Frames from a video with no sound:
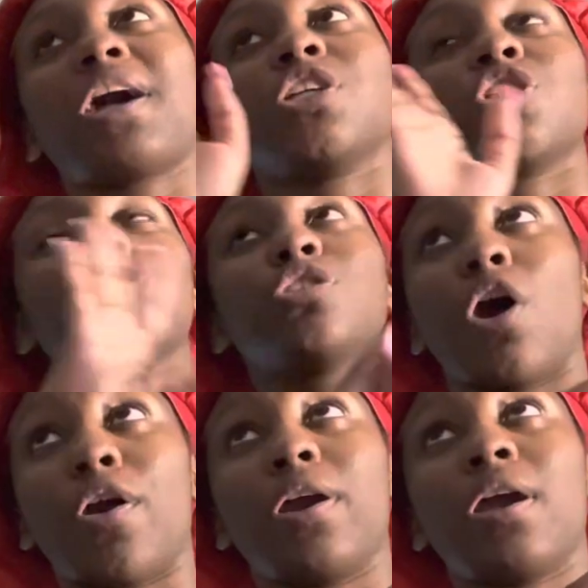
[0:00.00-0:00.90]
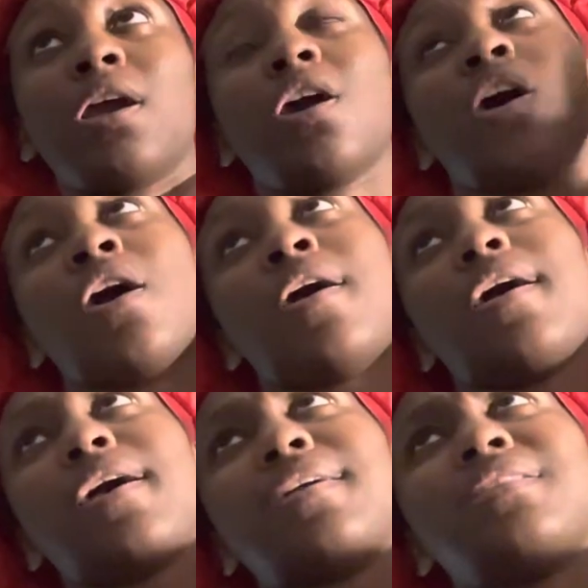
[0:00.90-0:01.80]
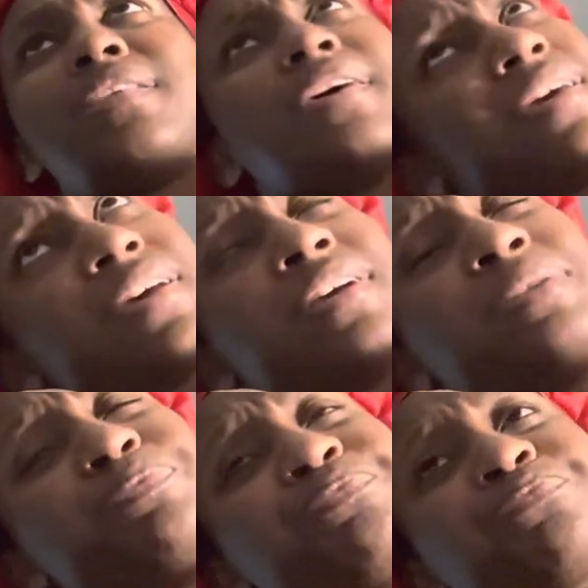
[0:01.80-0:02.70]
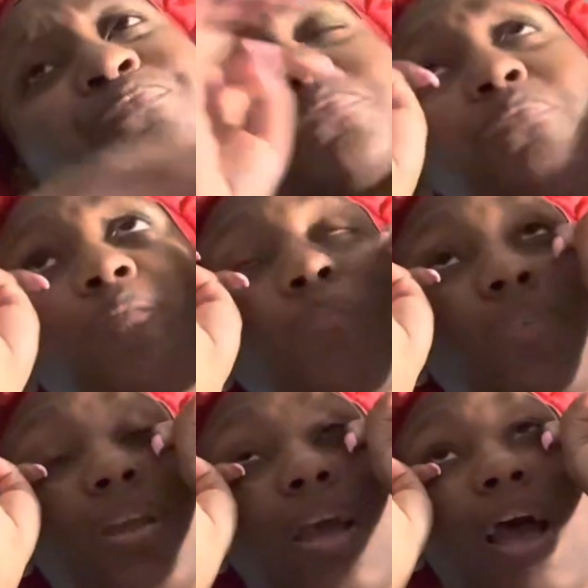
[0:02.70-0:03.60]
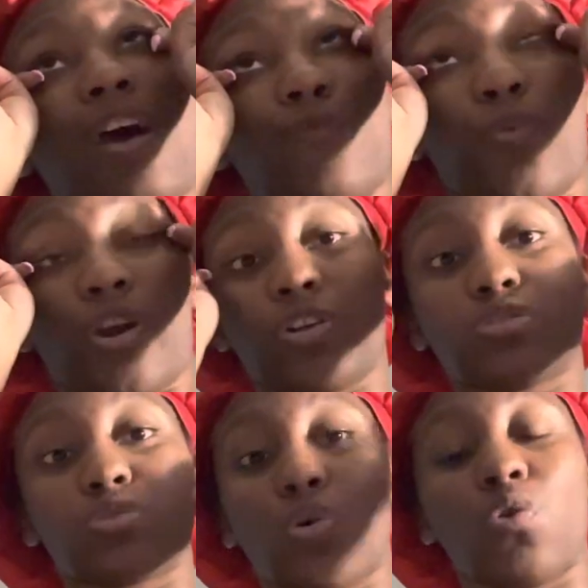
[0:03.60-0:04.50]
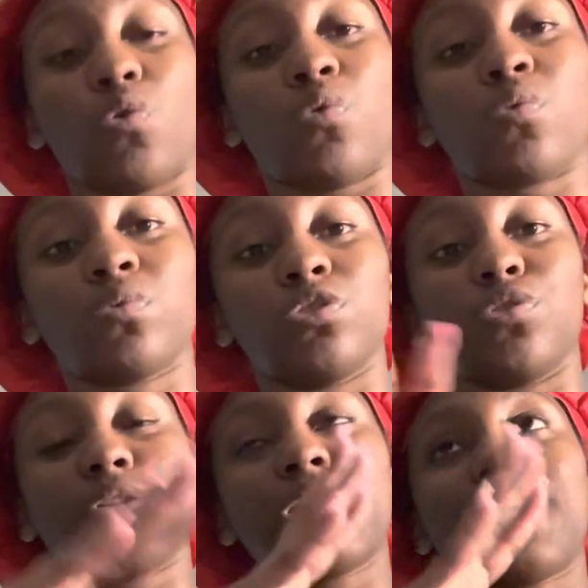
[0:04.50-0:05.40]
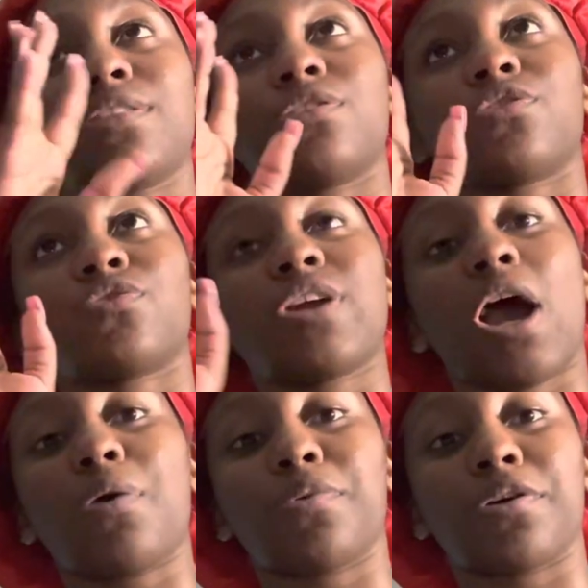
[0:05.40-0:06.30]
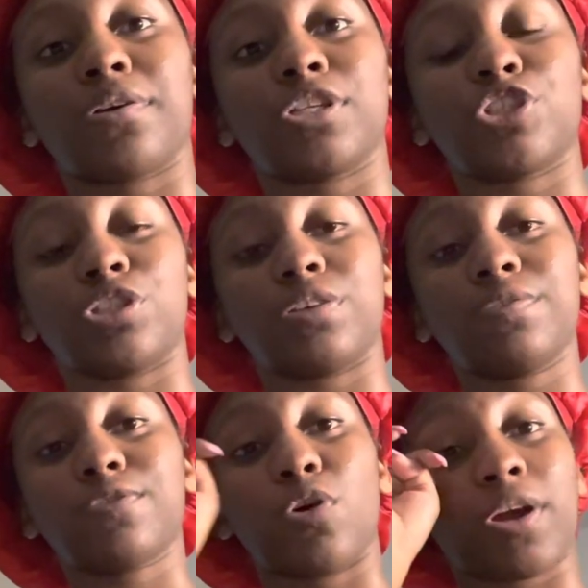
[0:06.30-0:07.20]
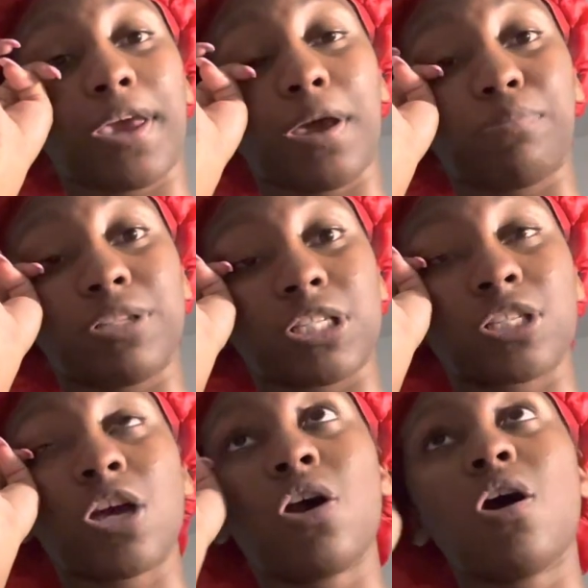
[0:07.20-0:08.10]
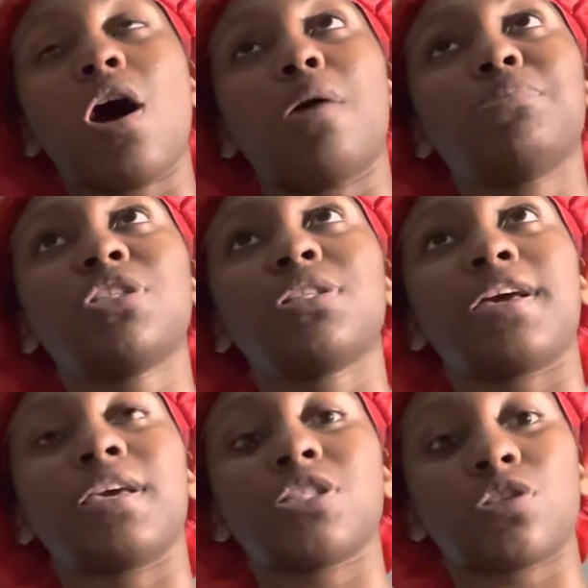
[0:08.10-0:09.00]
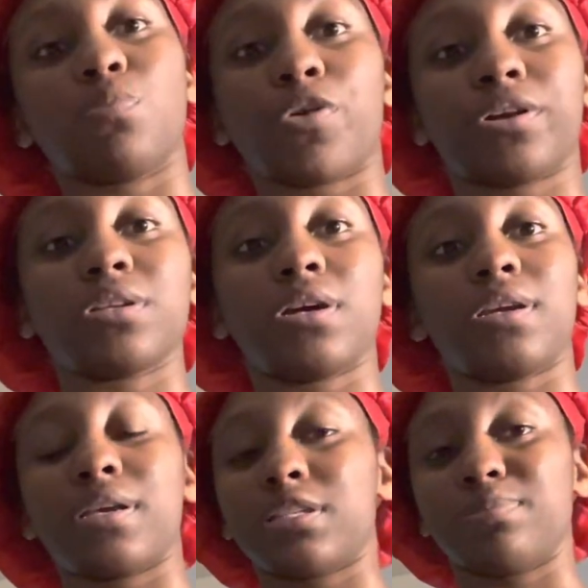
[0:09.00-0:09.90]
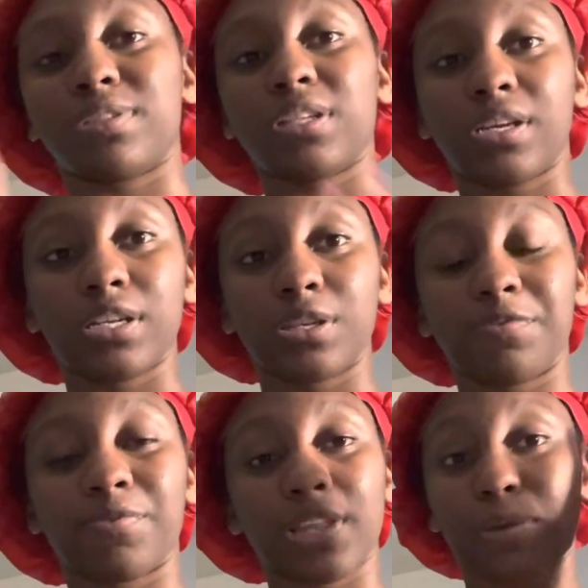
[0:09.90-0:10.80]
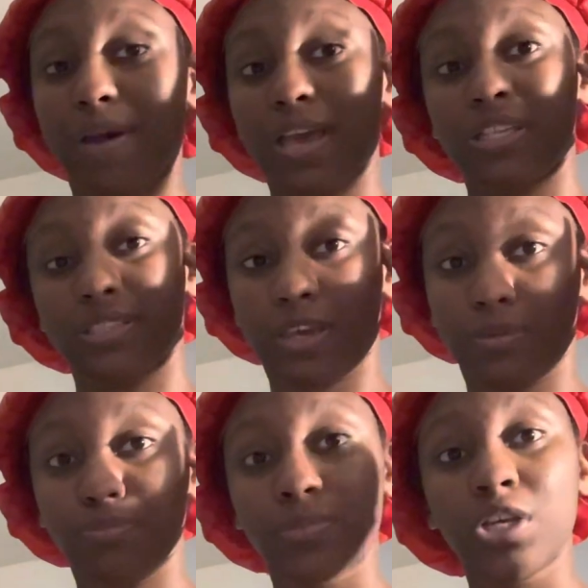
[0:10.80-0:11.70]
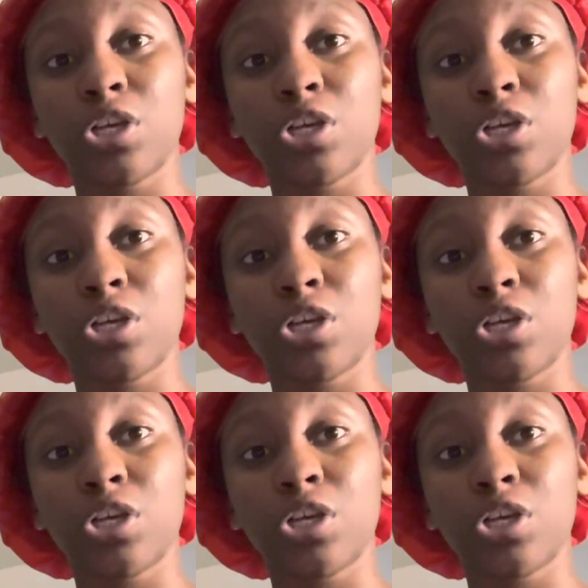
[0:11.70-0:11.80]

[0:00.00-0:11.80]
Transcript: could just start. And then I have work. So during that three hour shift on campus, I'm gonna just like get some work done and get some studying done for like my exam